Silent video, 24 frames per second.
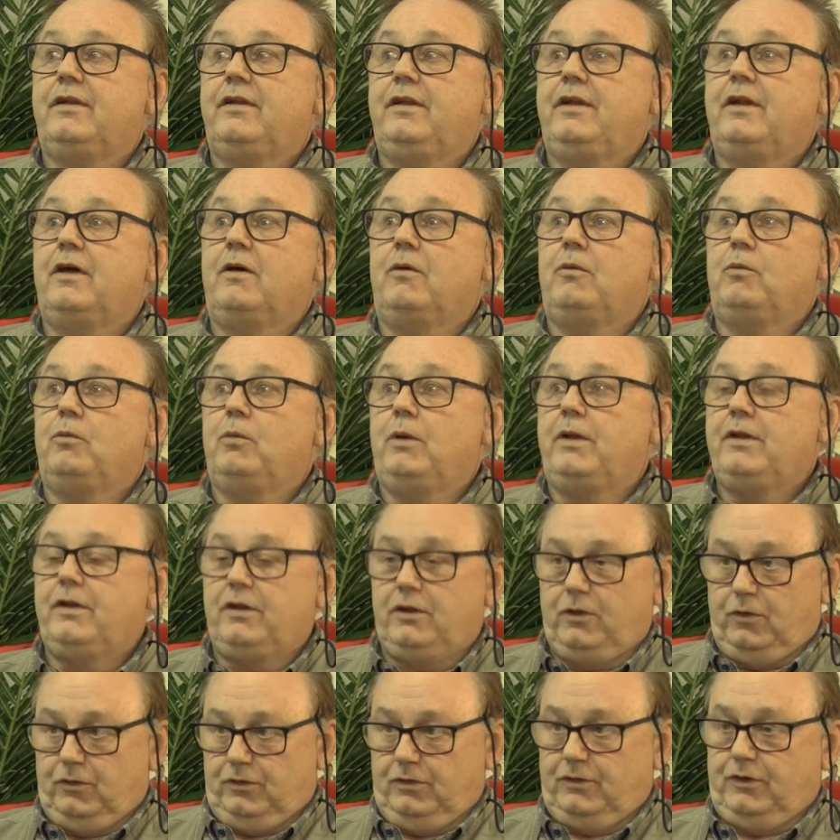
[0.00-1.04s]
you know, when they
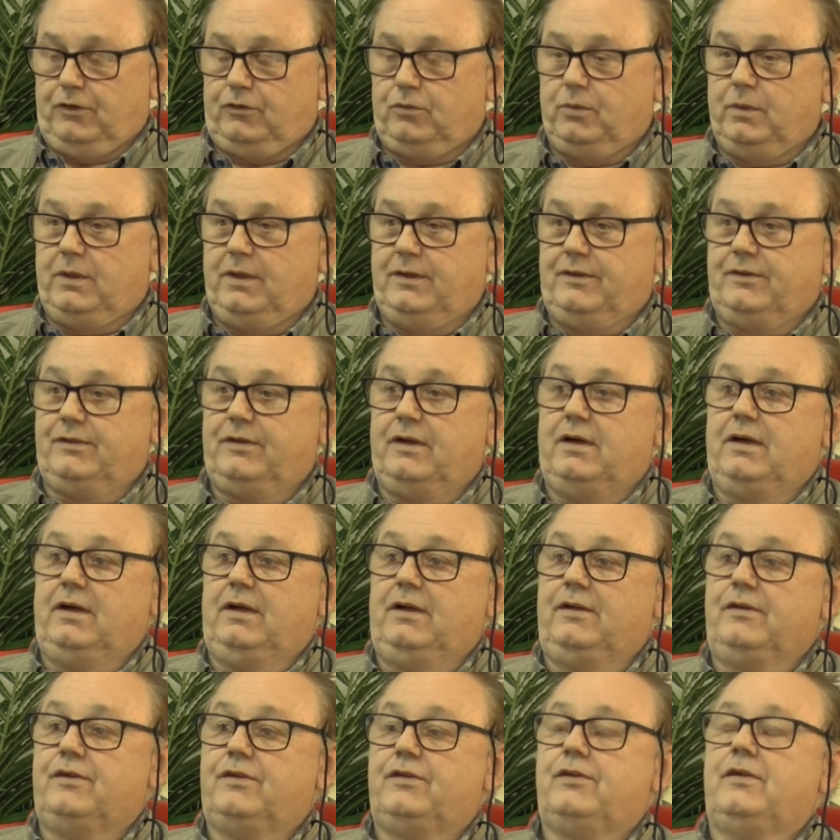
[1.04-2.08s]
use this word
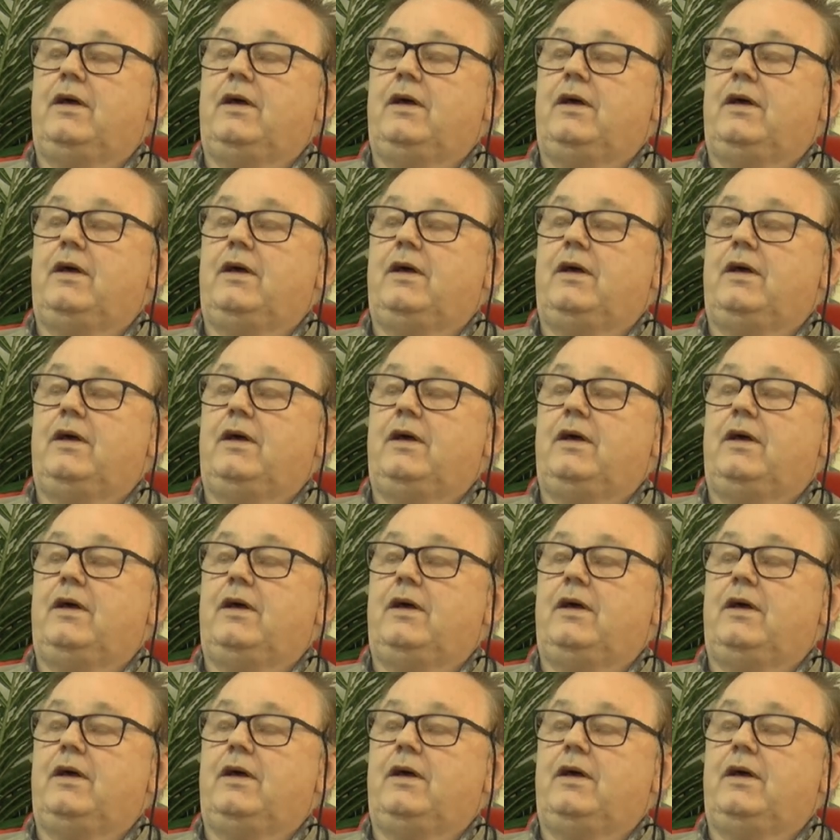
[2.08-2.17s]
science,